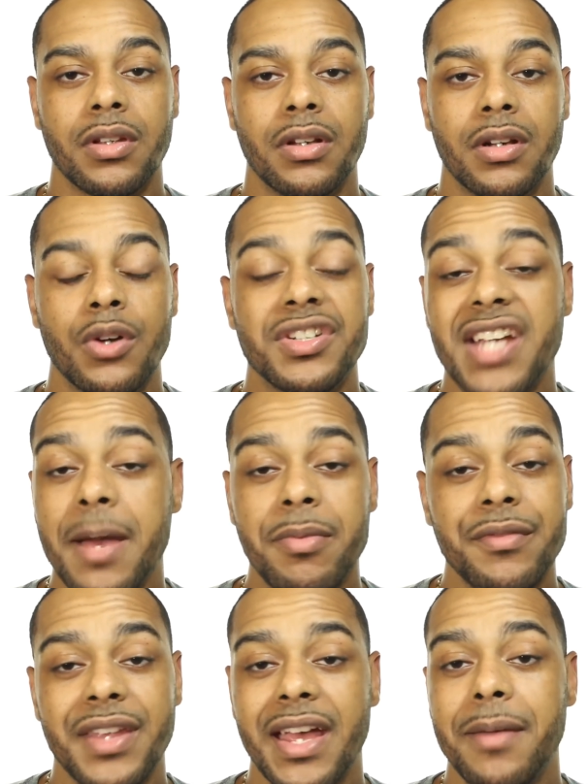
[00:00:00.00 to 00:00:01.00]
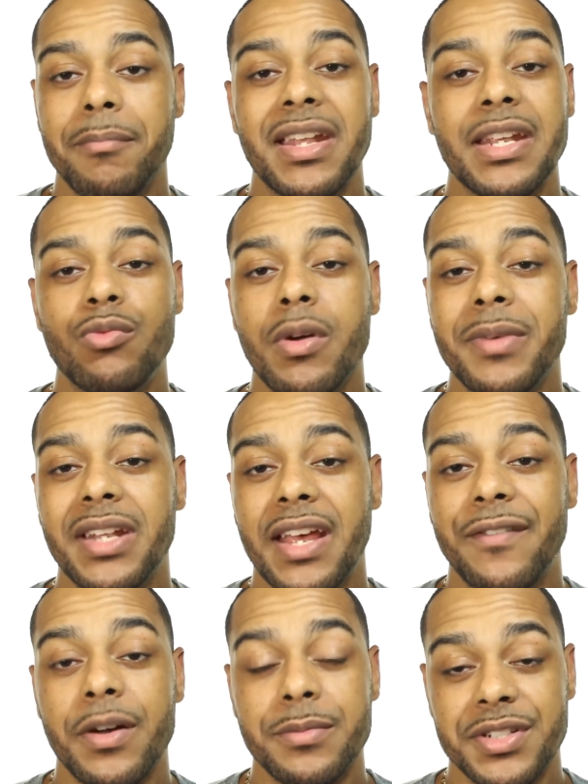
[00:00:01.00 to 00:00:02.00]
On top of that, many women
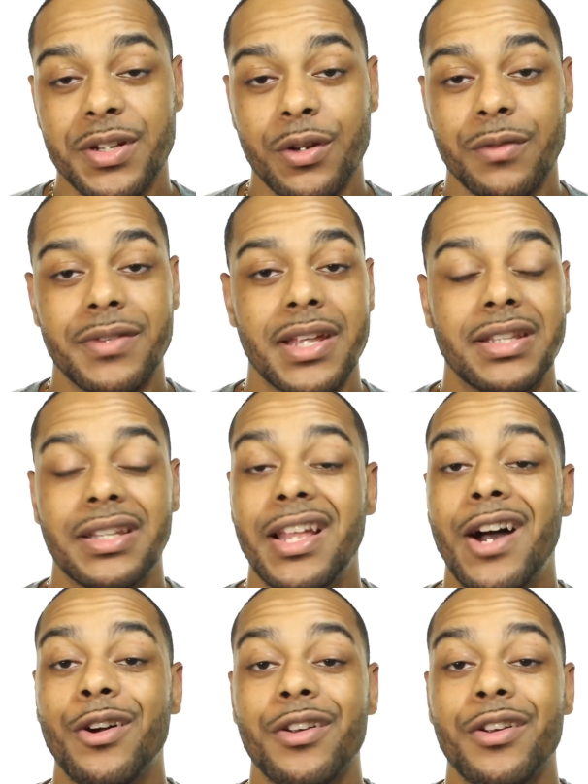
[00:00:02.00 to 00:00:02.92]
have observed that the longer